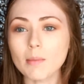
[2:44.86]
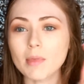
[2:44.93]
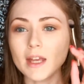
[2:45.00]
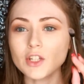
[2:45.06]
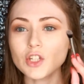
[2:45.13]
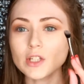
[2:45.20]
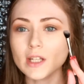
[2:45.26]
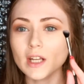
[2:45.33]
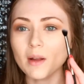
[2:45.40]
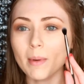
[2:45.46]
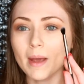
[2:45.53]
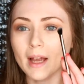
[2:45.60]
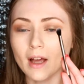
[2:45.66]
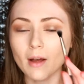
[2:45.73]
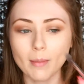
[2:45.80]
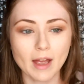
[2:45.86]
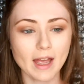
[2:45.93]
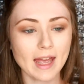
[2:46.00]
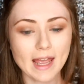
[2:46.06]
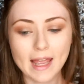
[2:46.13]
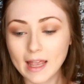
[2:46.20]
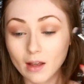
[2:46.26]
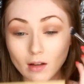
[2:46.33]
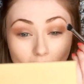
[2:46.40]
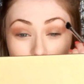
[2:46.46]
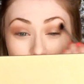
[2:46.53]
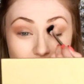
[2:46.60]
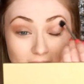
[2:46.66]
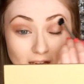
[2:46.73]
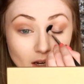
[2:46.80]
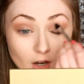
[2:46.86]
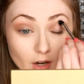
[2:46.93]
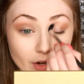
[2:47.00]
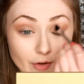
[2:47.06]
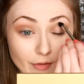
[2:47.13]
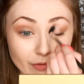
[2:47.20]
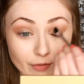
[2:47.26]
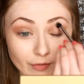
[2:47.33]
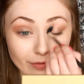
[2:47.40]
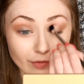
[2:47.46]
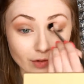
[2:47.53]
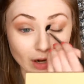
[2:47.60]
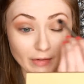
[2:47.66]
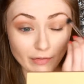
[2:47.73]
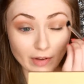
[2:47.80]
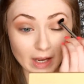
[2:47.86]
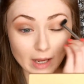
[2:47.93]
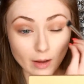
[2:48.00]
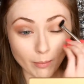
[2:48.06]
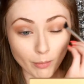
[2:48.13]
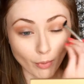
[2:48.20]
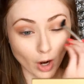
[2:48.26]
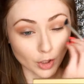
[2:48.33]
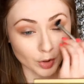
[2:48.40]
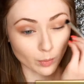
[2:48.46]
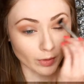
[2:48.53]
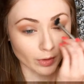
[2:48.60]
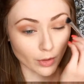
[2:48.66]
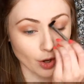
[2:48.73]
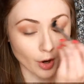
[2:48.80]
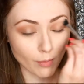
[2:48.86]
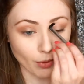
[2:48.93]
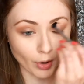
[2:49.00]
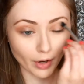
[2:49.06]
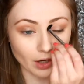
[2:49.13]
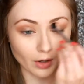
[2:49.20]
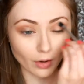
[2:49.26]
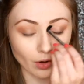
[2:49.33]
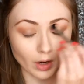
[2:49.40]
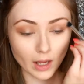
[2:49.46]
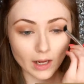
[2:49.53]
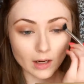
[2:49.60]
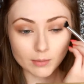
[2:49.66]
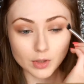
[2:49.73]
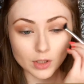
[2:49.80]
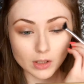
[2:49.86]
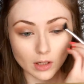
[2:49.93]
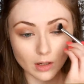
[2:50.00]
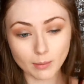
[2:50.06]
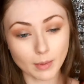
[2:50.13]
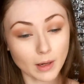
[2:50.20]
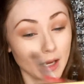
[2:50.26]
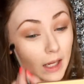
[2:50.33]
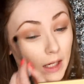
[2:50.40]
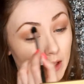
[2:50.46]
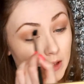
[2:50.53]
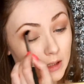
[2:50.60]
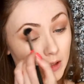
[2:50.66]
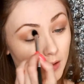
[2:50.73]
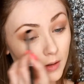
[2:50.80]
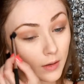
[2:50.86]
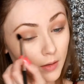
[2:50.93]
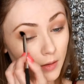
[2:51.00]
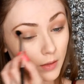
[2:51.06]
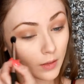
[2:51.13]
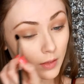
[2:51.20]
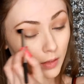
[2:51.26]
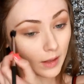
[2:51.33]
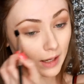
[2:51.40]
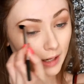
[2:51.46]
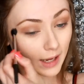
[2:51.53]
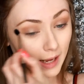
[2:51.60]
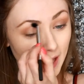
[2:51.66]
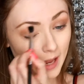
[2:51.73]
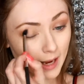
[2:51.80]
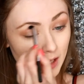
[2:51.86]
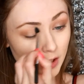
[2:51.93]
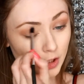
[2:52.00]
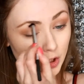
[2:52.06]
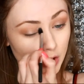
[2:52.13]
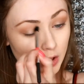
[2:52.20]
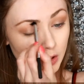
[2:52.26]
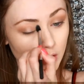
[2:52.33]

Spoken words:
I'm then just going to pick up any kind of fluffy brush with no product on it, and I'm just going to blend that edge.